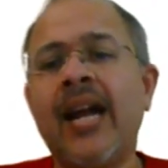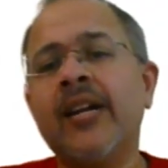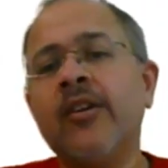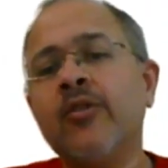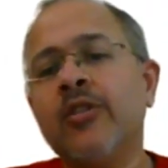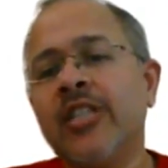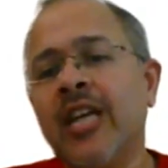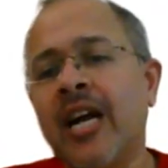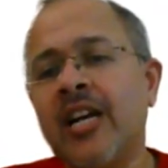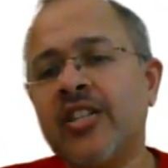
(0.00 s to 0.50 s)

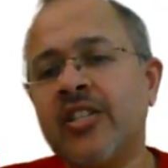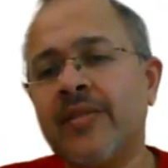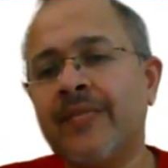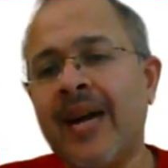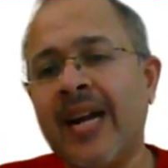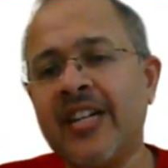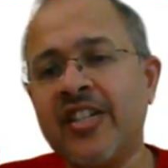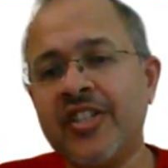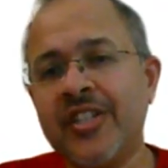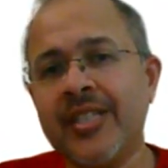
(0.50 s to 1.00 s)
and to charge the
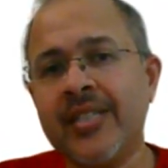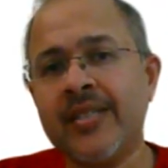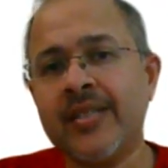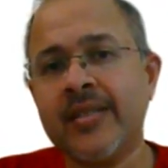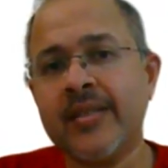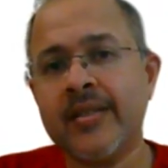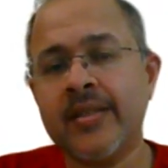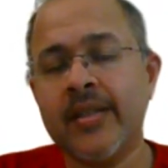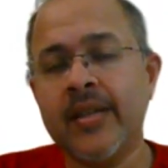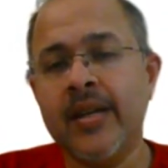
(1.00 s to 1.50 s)

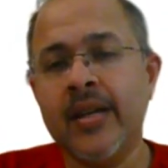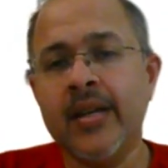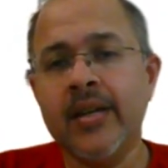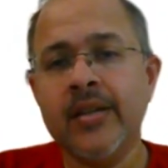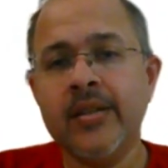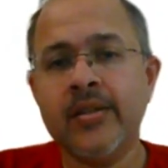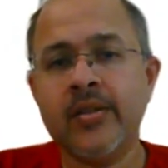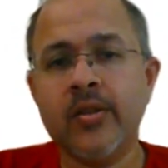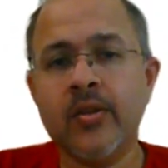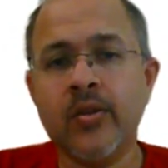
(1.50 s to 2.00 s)
batteries.
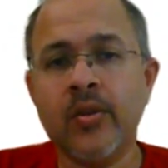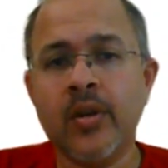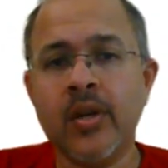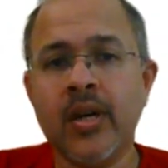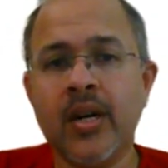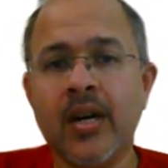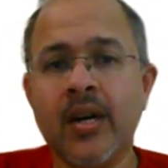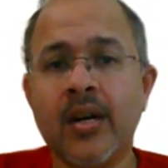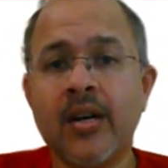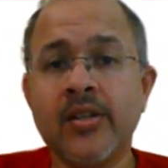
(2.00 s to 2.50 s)

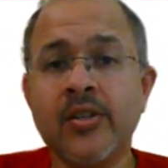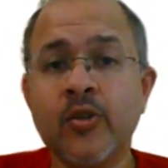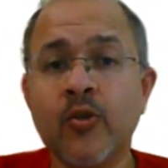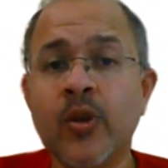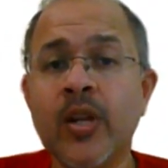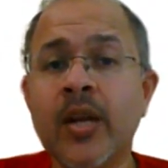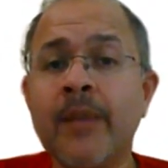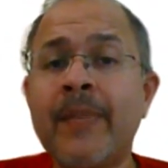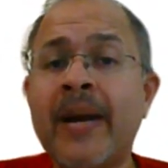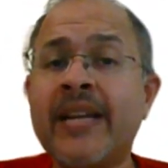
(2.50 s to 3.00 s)
So
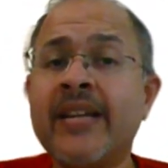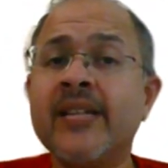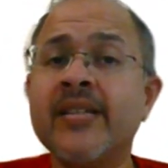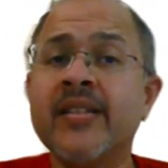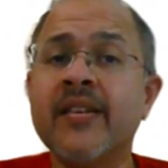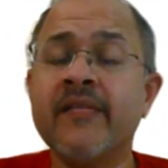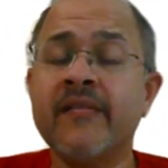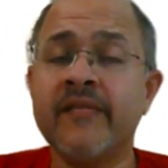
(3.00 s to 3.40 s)
solar panels